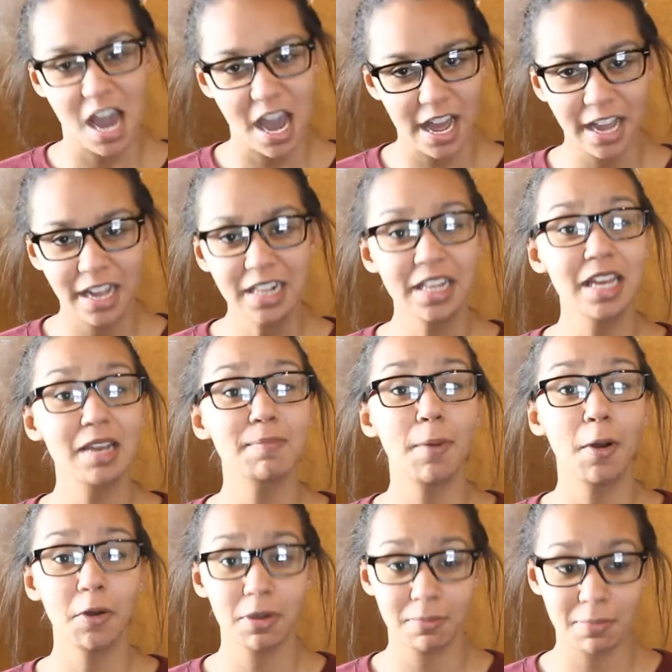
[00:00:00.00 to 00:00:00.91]
I like
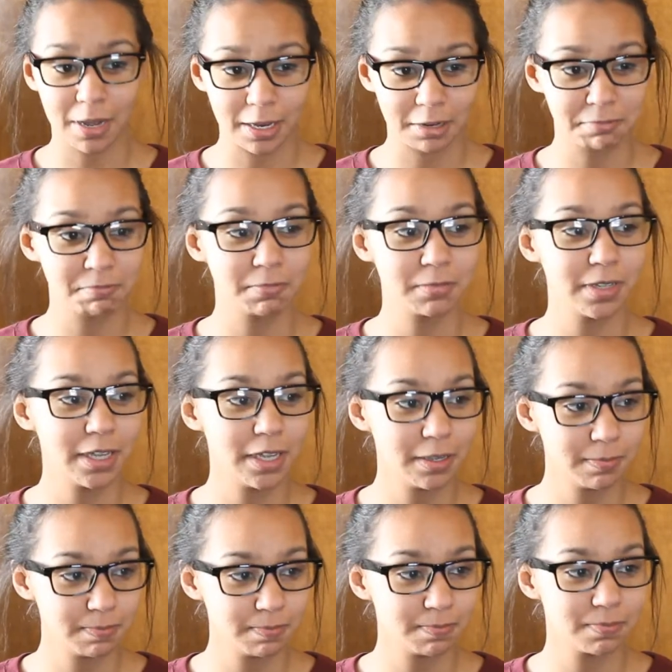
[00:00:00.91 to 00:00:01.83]
Pokemon.
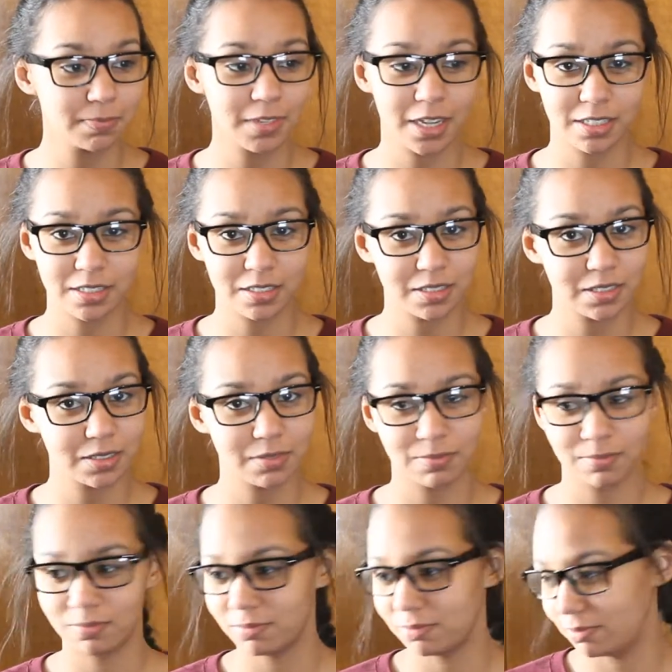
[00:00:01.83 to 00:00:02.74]
Yeah, that's
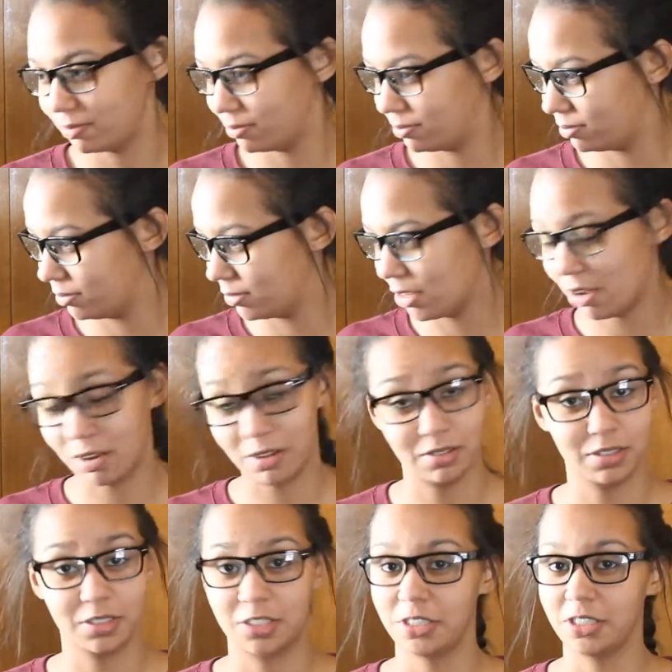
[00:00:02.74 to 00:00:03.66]

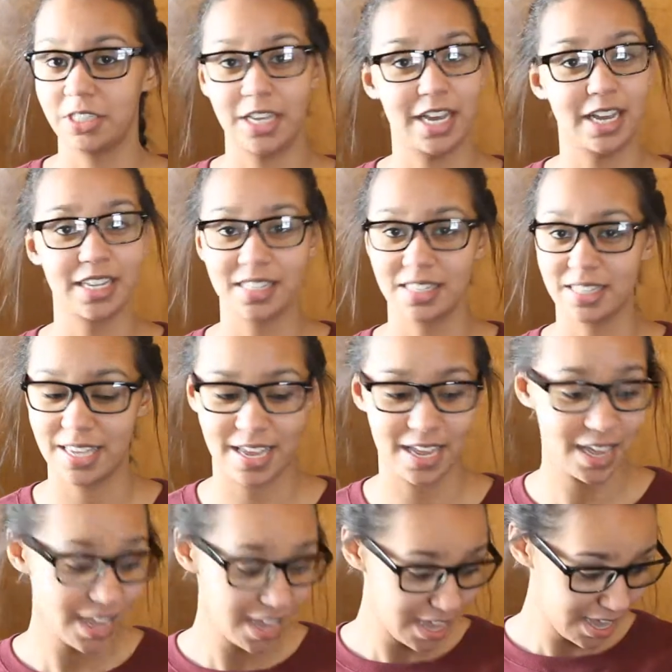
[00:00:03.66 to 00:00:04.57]
all literally I
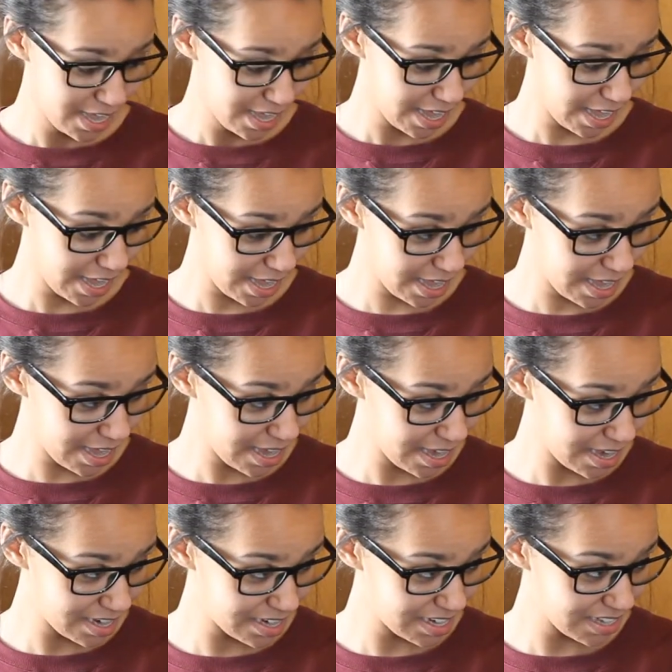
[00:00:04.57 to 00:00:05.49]
say.
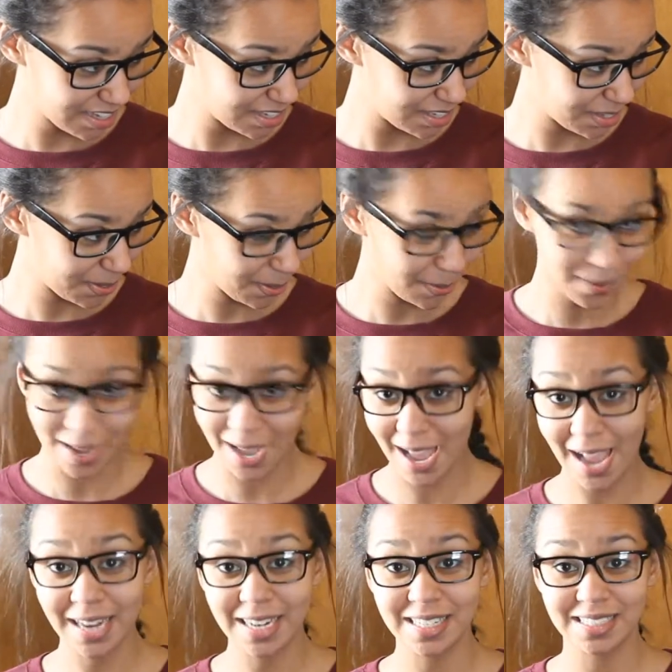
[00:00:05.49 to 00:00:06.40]
And so
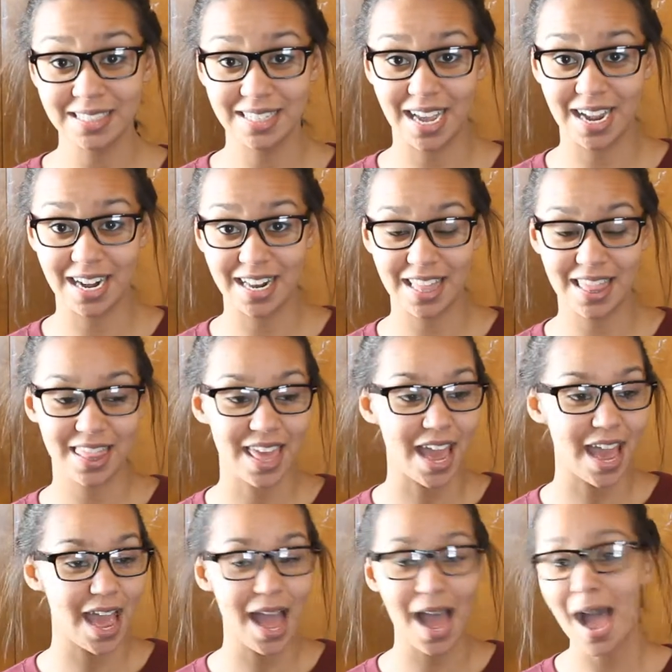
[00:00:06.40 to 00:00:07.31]
I decided
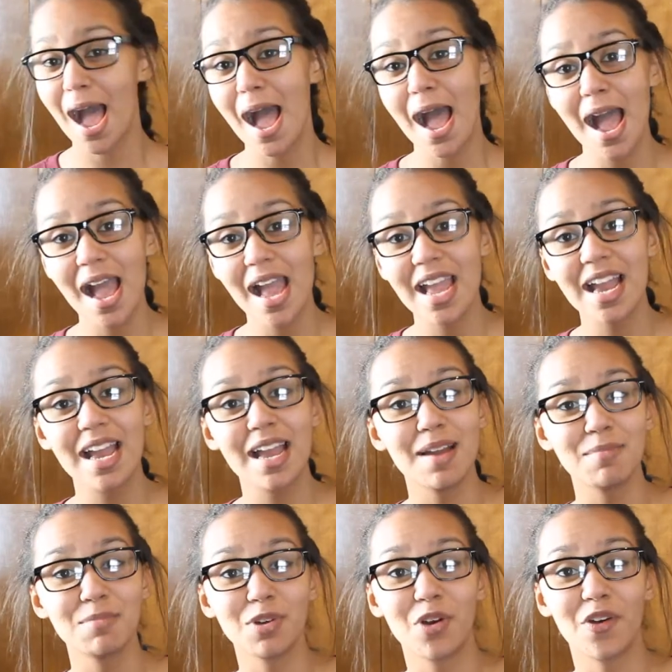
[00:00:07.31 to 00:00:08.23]
that I
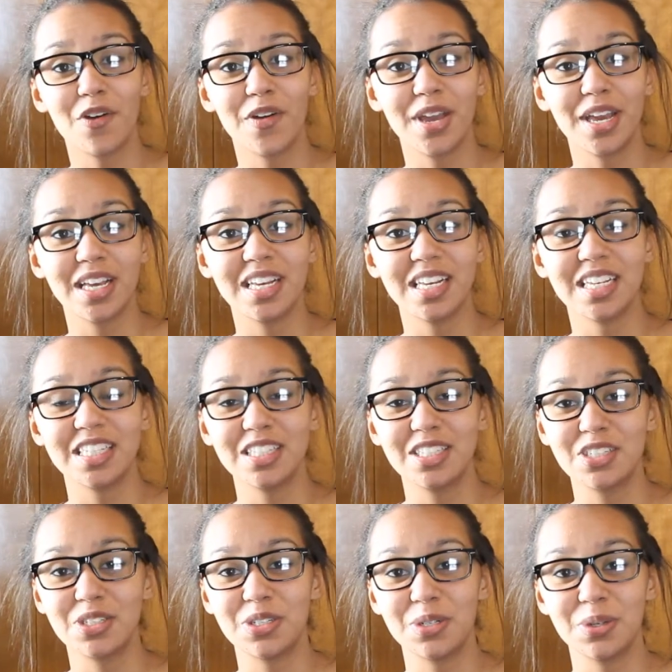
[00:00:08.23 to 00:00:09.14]
am going
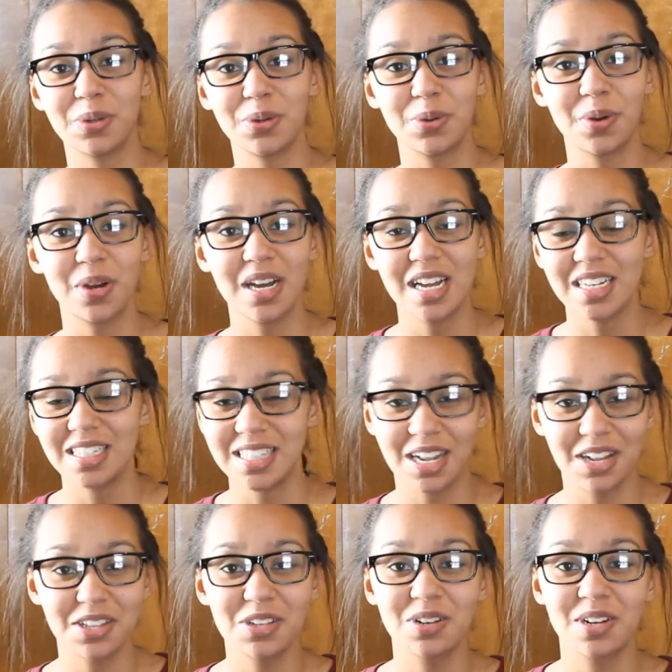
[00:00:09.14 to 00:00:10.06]
to
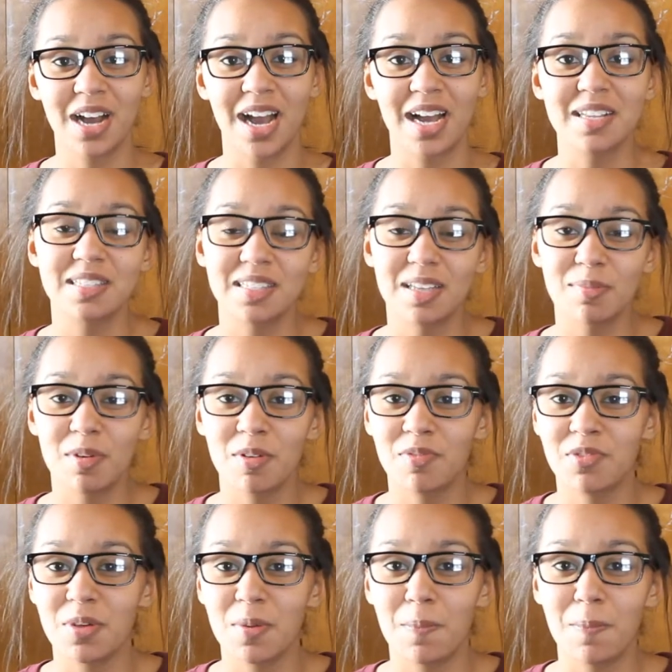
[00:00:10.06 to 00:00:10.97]
tell you guys some
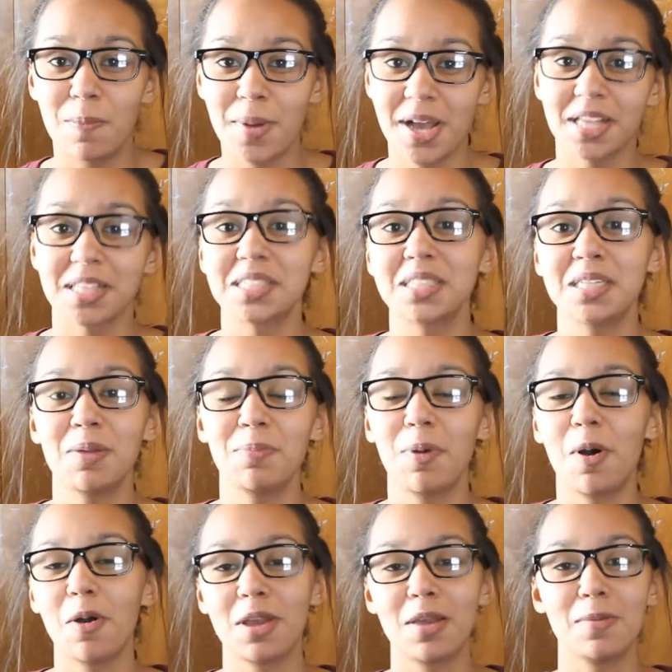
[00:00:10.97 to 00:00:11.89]
of the best
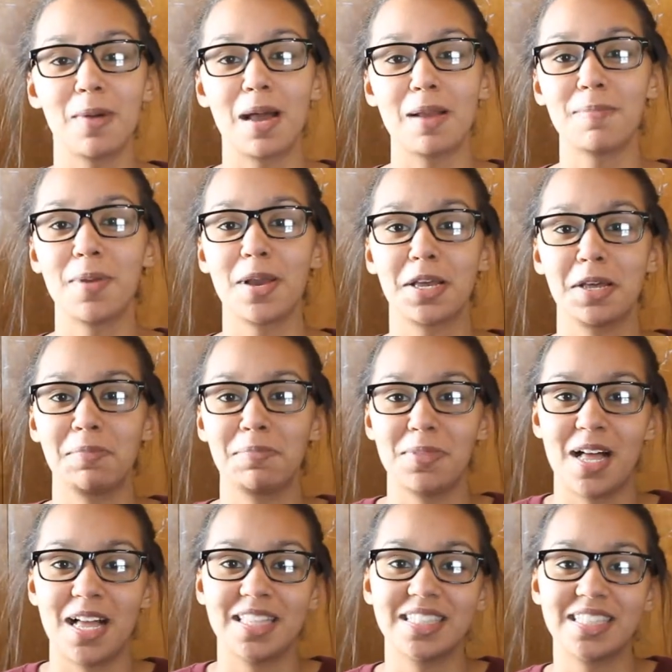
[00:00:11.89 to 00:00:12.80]
Pokemon
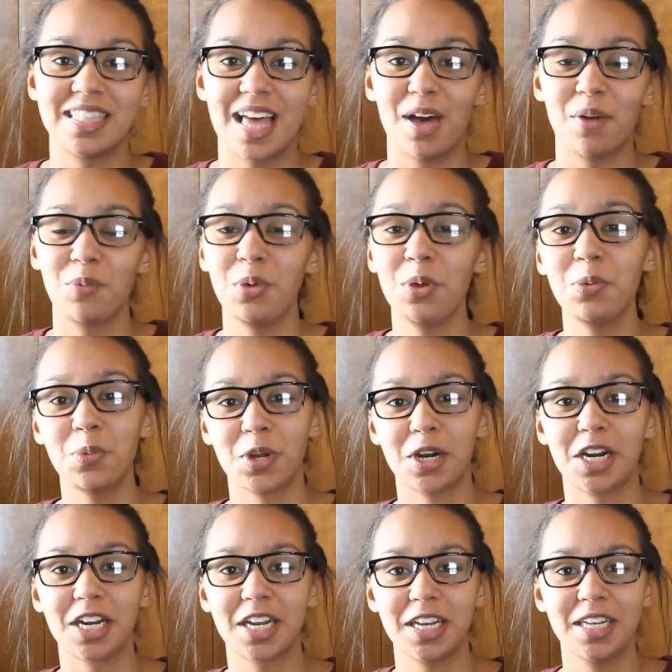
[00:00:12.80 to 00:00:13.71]
pickup lines that will
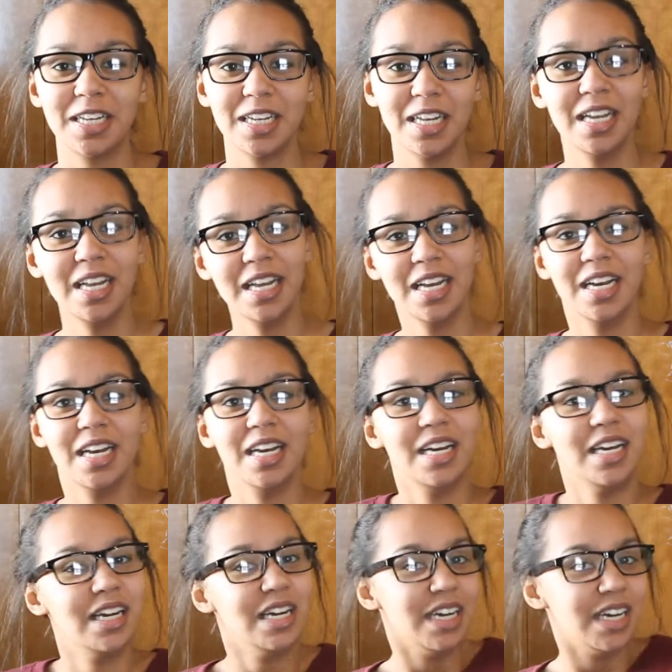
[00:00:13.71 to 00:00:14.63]
work.
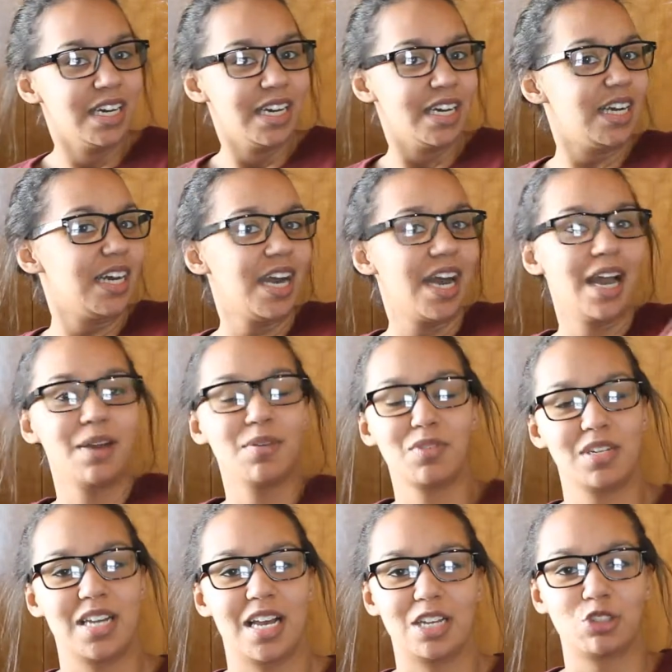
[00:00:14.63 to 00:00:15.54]
I
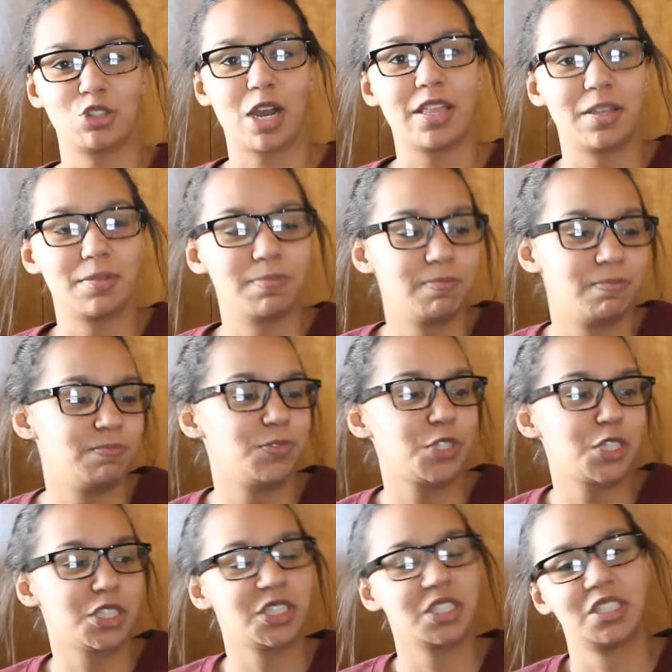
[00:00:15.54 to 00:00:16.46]
would not try
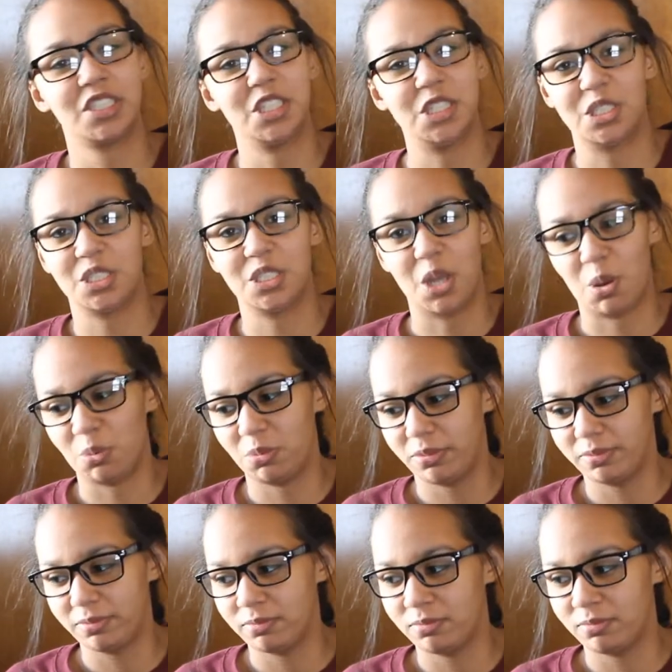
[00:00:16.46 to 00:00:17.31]
them. Just don't.